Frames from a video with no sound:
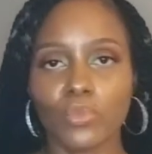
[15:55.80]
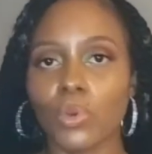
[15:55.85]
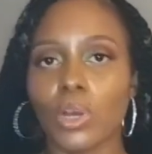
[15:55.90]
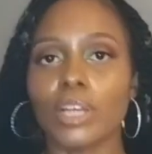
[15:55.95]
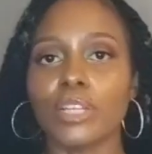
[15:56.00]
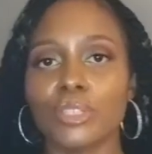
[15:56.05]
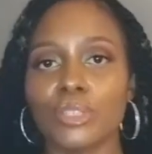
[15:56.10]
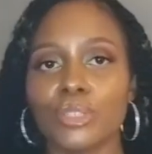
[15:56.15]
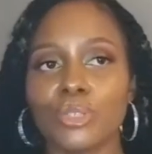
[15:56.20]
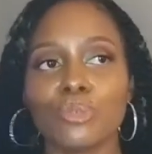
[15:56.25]

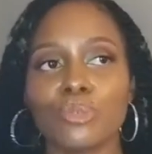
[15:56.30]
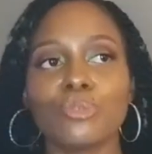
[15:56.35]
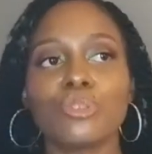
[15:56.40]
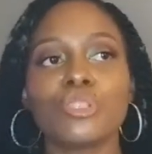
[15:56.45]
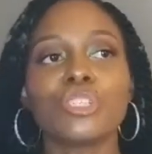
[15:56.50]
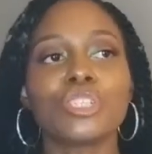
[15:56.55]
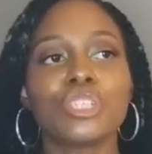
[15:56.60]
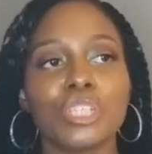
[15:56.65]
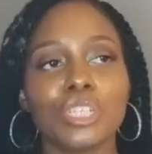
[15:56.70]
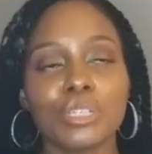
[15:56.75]
what you
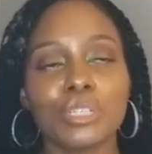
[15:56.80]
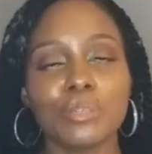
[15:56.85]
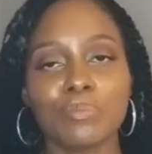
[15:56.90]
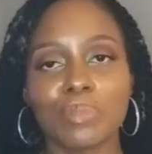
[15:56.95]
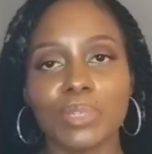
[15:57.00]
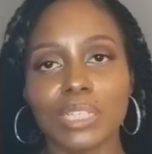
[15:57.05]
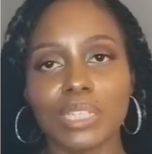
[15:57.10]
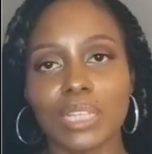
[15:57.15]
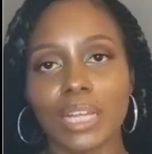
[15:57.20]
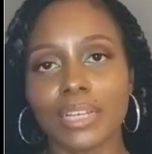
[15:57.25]
should
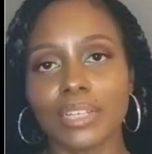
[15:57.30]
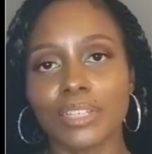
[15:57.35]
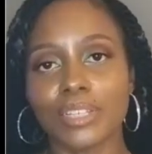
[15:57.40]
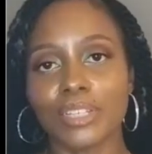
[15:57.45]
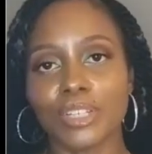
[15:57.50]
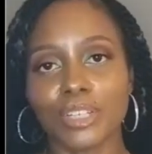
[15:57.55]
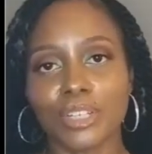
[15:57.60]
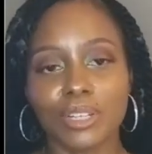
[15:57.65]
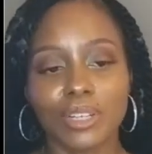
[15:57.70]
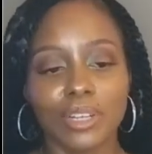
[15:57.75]
be, like
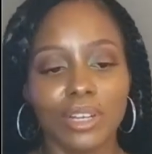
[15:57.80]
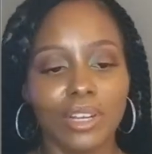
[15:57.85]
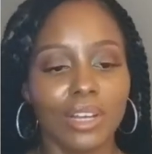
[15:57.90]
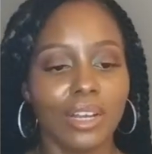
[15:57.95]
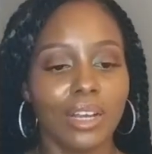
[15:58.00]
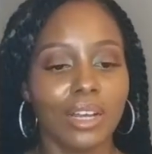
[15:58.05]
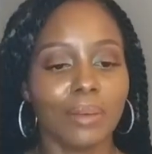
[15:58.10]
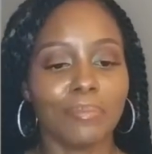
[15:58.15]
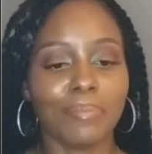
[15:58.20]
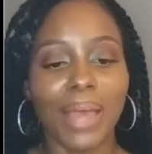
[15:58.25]
your
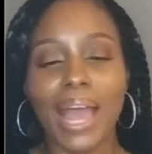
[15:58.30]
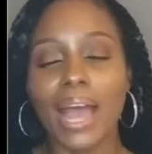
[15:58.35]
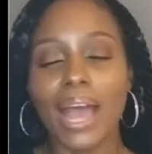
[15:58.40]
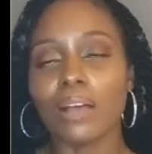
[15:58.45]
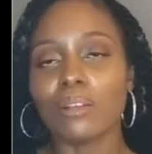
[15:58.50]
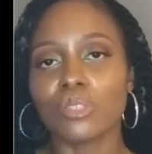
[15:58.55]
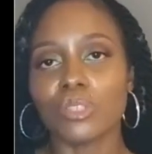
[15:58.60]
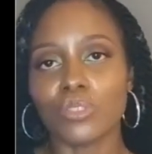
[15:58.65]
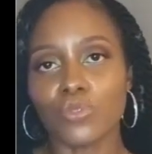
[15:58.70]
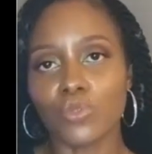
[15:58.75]

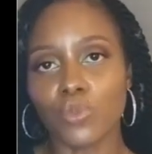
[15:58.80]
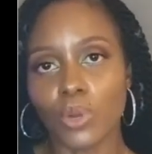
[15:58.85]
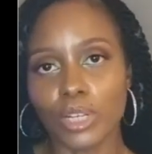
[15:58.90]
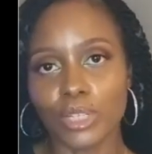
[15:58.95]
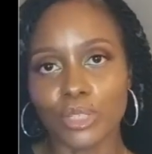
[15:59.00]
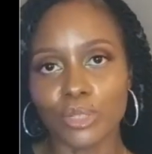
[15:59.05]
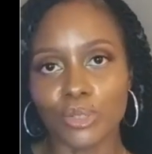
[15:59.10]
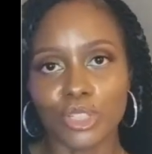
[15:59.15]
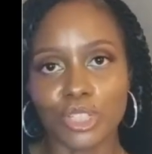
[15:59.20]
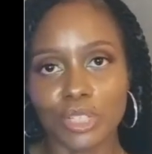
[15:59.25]
pounds of
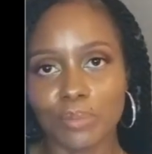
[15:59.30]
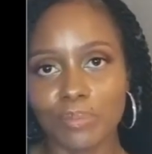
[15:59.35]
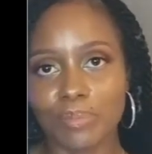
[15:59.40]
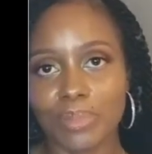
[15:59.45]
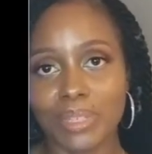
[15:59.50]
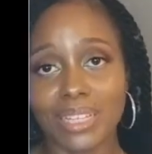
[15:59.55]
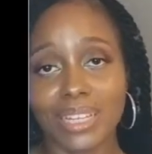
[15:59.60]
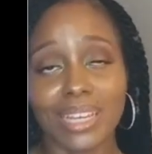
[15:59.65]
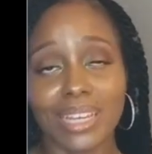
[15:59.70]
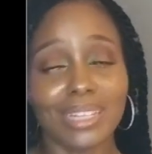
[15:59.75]
what you should be.